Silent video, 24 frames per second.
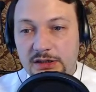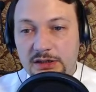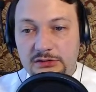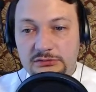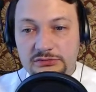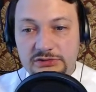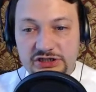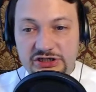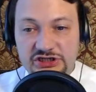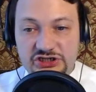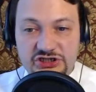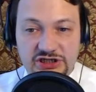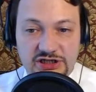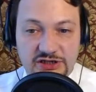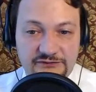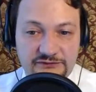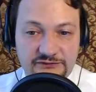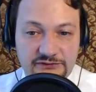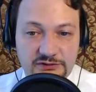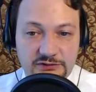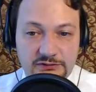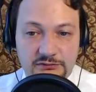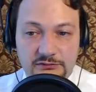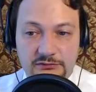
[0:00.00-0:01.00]

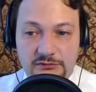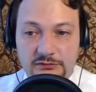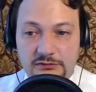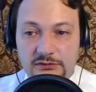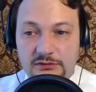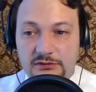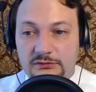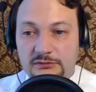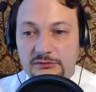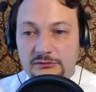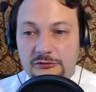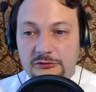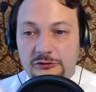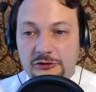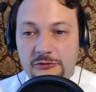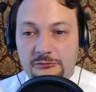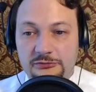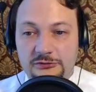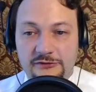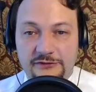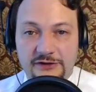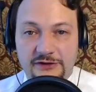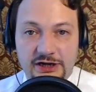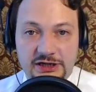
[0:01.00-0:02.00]
Redshift
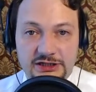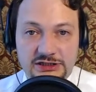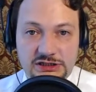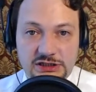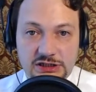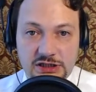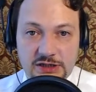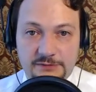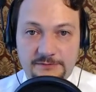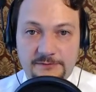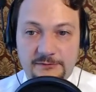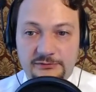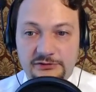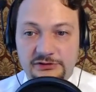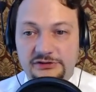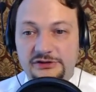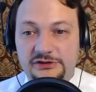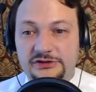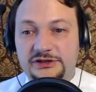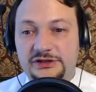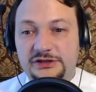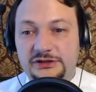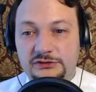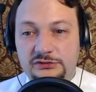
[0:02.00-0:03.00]
provides
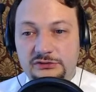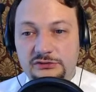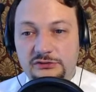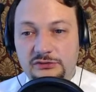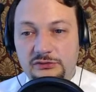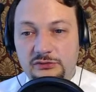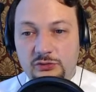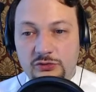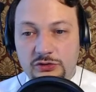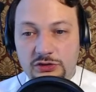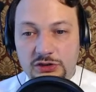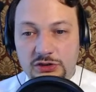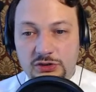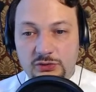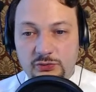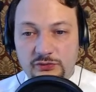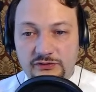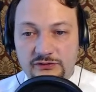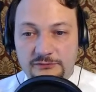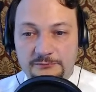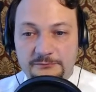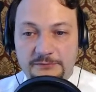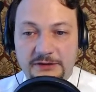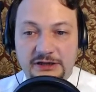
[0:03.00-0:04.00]
capability to work
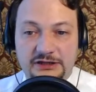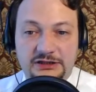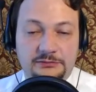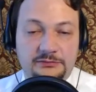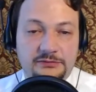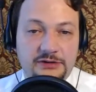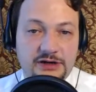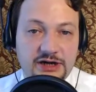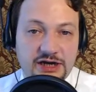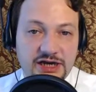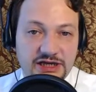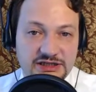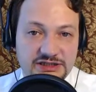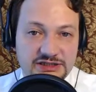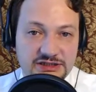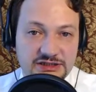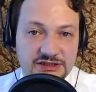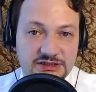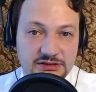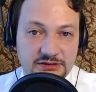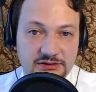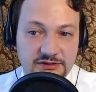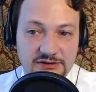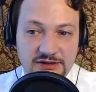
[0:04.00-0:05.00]
with
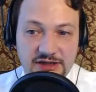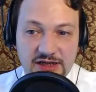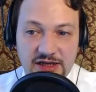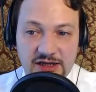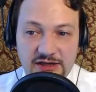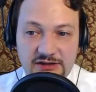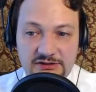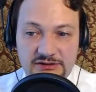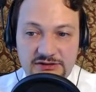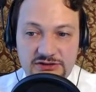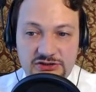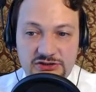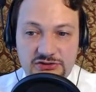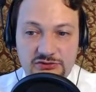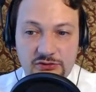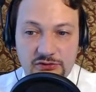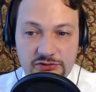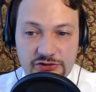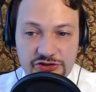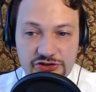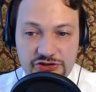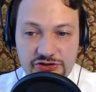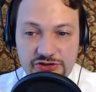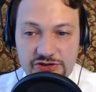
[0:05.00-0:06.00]
petabytes data
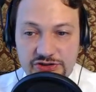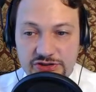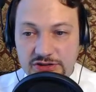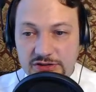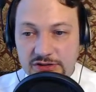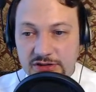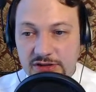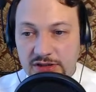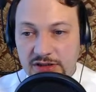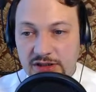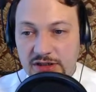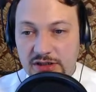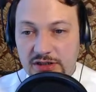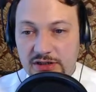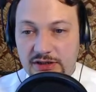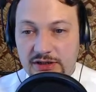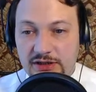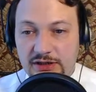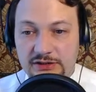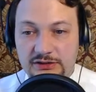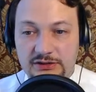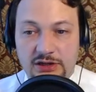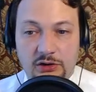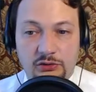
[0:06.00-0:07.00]
storages.
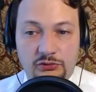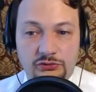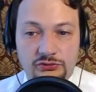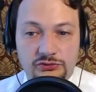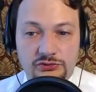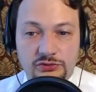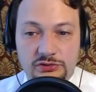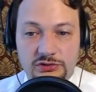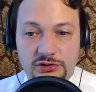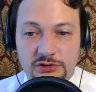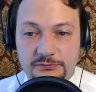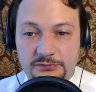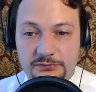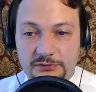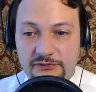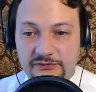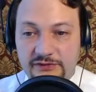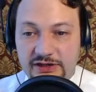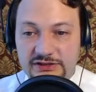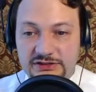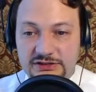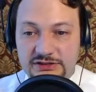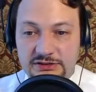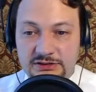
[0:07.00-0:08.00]
And Aurora
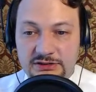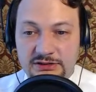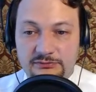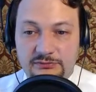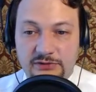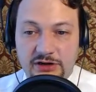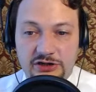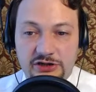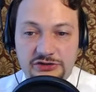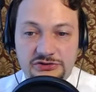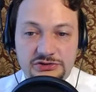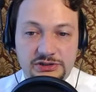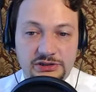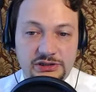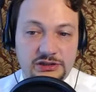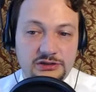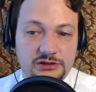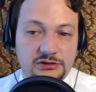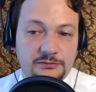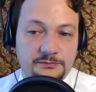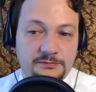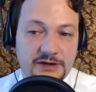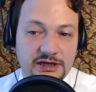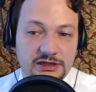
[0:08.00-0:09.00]
provides an MySQL
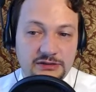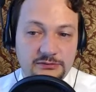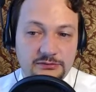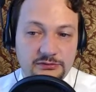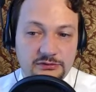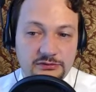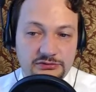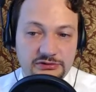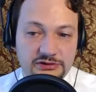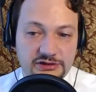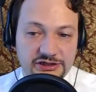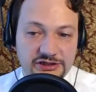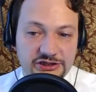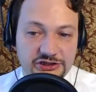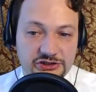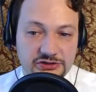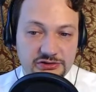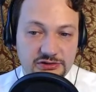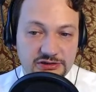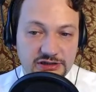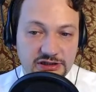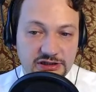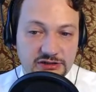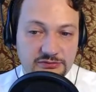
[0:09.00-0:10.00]
compatible
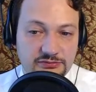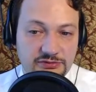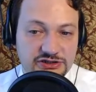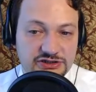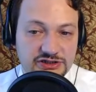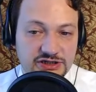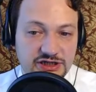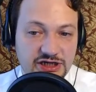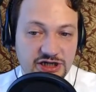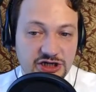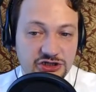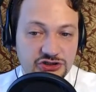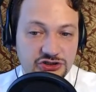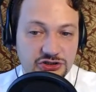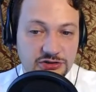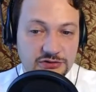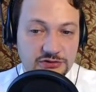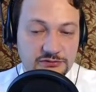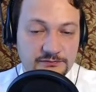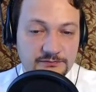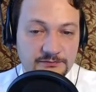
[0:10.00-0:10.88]
relational database engine.